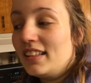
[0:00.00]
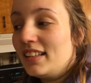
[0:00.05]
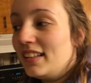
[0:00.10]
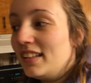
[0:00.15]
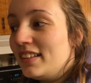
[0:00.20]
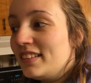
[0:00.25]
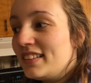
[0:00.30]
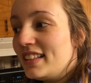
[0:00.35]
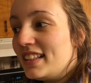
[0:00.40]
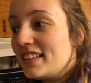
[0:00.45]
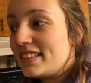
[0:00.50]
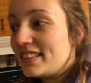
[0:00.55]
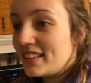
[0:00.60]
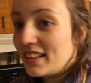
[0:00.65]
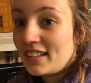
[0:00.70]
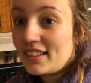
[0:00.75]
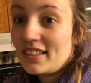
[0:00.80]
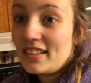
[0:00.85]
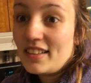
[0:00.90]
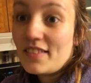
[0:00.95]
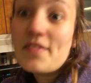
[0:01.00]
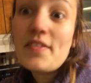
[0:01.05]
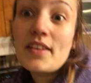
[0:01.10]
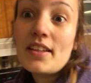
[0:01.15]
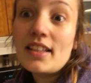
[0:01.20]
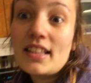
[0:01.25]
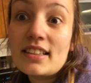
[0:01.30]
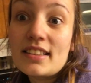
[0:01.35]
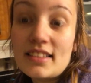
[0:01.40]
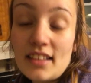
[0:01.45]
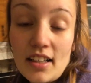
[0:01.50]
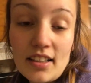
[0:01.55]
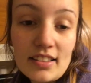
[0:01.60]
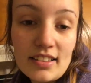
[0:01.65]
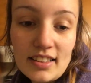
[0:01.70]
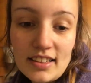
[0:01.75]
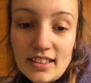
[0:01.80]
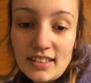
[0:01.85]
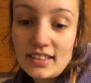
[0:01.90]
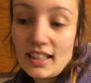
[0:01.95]
it sucked. The feeling
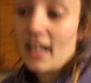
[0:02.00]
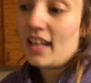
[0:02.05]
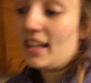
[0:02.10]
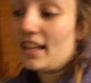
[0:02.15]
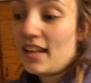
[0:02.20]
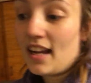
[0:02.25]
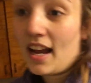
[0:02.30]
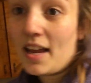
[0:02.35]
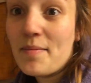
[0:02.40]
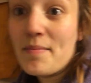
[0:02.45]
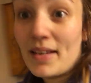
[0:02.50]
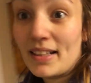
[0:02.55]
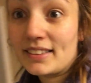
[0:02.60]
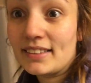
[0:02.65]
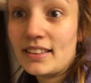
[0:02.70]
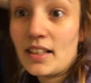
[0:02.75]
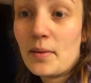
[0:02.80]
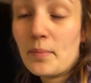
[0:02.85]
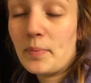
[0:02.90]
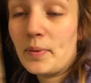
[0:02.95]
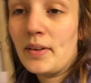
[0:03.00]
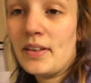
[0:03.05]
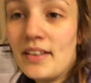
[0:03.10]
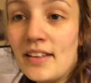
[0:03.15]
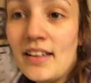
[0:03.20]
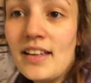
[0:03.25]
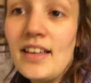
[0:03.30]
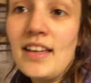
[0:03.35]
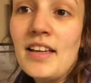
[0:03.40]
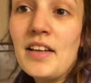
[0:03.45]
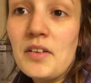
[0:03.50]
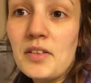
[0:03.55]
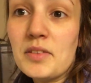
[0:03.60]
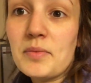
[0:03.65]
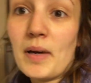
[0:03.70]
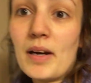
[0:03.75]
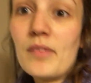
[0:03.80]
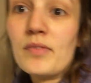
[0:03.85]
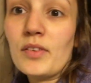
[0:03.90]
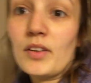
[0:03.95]
sucked because I messed up. It was
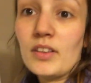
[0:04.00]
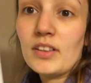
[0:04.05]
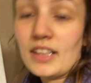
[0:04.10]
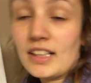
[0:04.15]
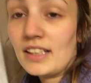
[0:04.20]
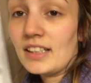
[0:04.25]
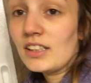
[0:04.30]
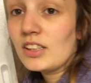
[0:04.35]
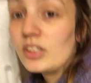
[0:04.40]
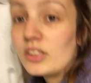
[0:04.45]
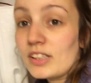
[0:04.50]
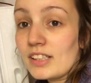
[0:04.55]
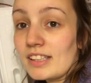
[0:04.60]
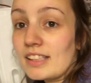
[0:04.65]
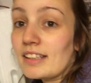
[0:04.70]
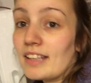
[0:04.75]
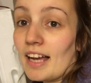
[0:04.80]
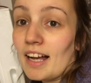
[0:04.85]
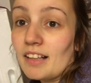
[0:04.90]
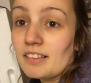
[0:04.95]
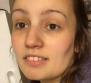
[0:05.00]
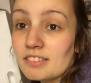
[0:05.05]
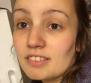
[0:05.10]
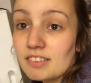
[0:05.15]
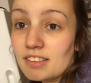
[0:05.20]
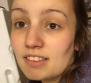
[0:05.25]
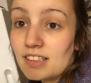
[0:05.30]
my fault. I didn't look at the calendar the